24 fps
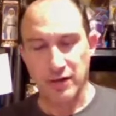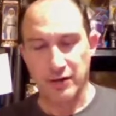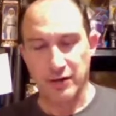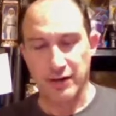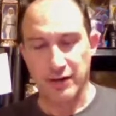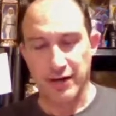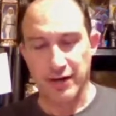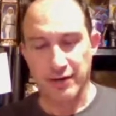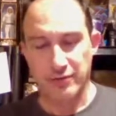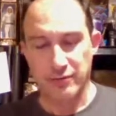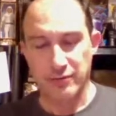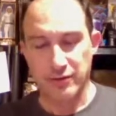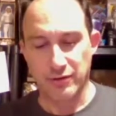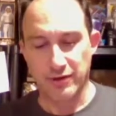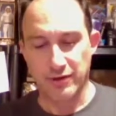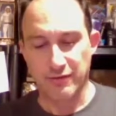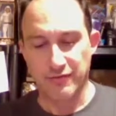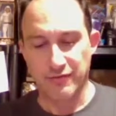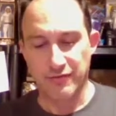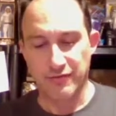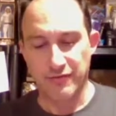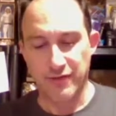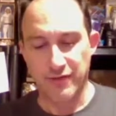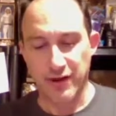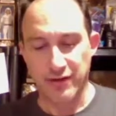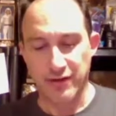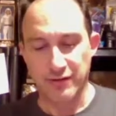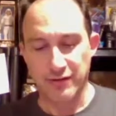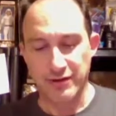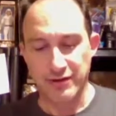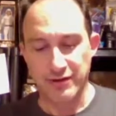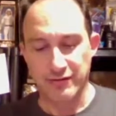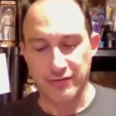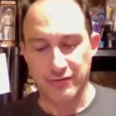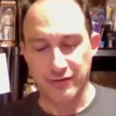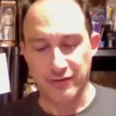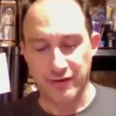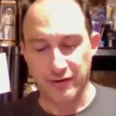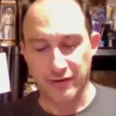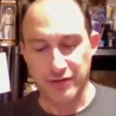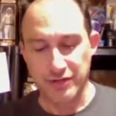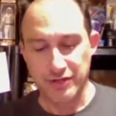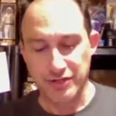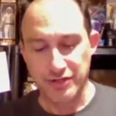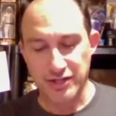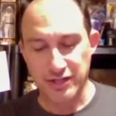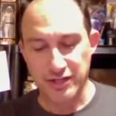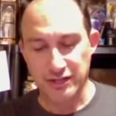All right, we're gonna very,
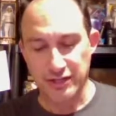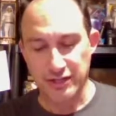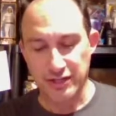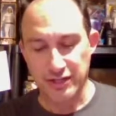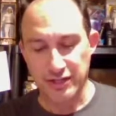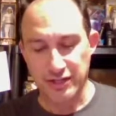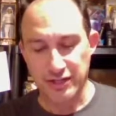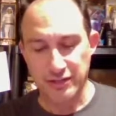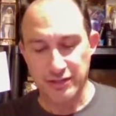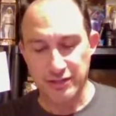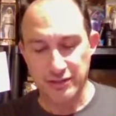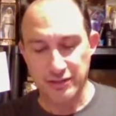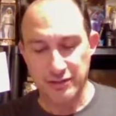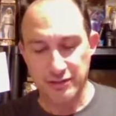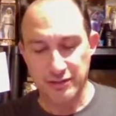very gently.